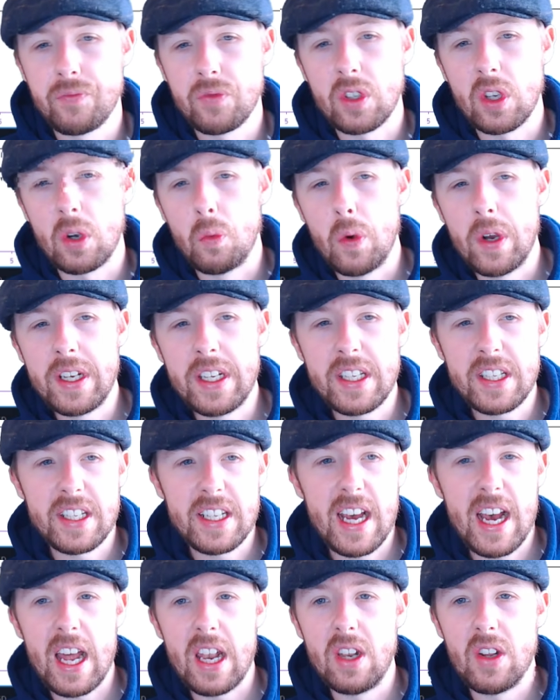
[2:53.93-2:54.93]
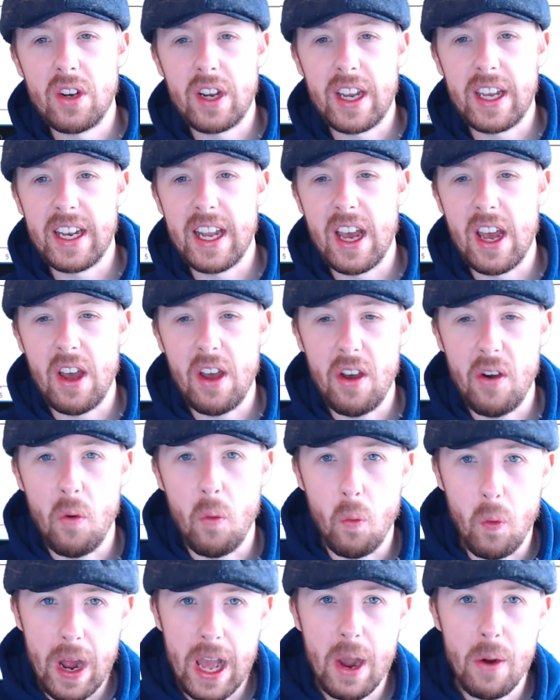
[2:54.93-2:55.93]
when you start looking at
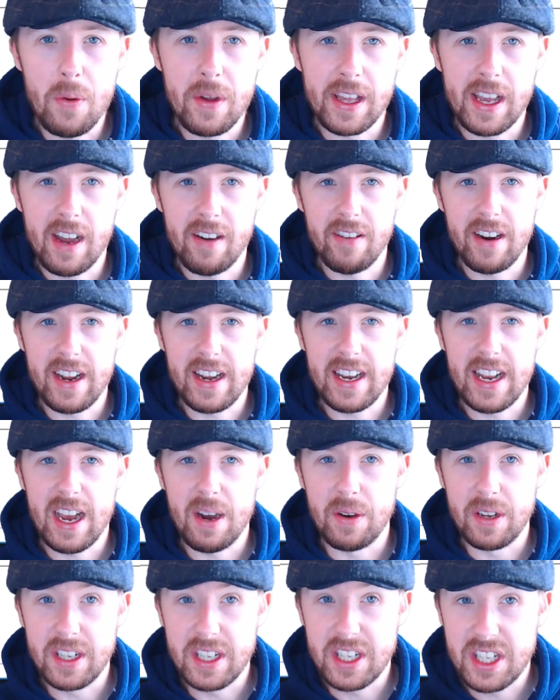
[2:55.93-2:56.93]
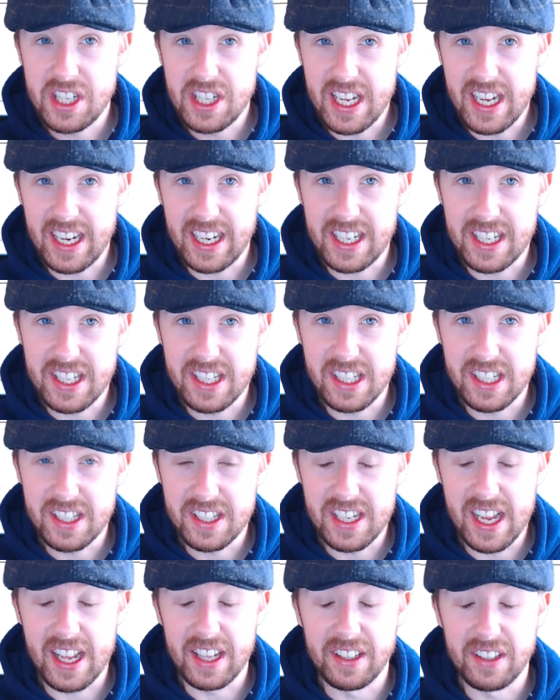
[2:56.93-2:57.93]
where we are right now at six
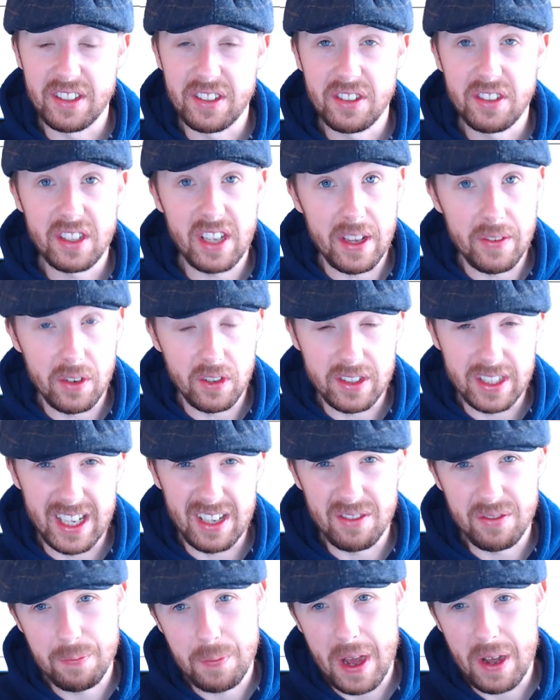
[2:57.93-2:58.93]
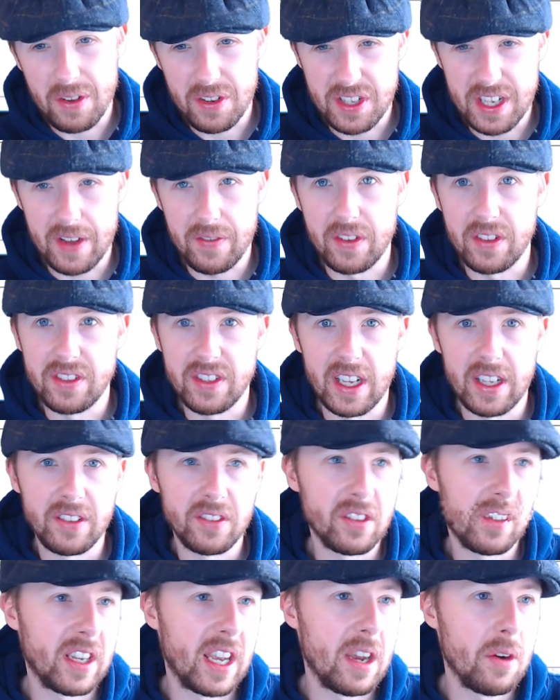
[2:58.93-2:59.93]
cents, give or take, about seven cents.
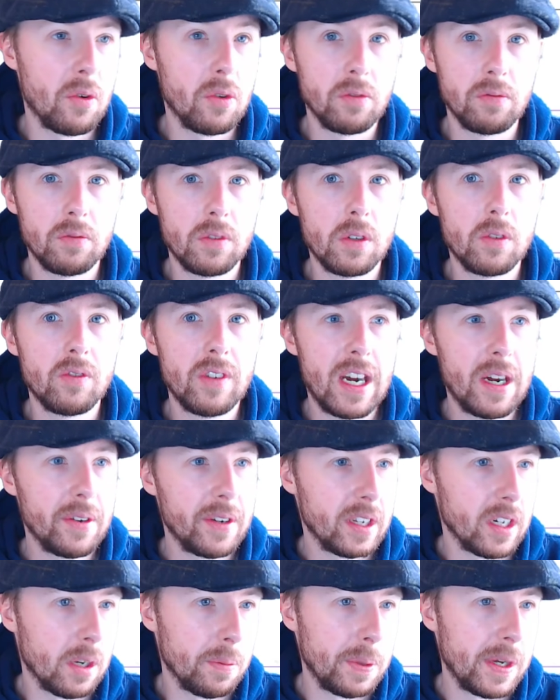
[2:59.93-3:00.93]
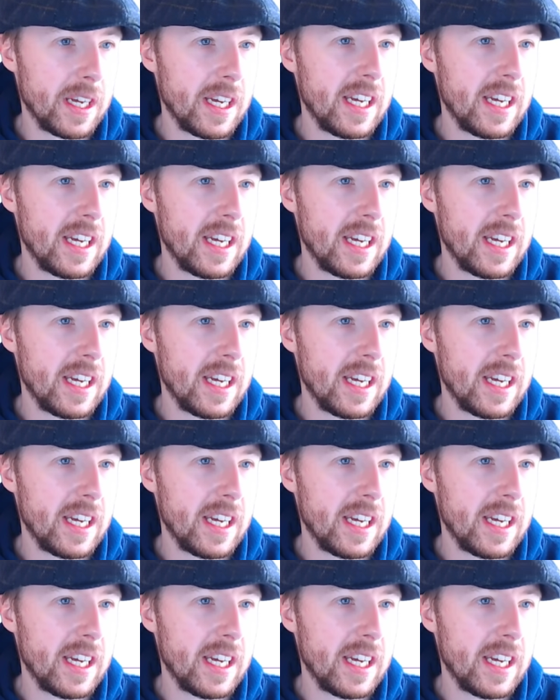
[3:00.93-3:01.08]
Okay, we'll we'll round it up.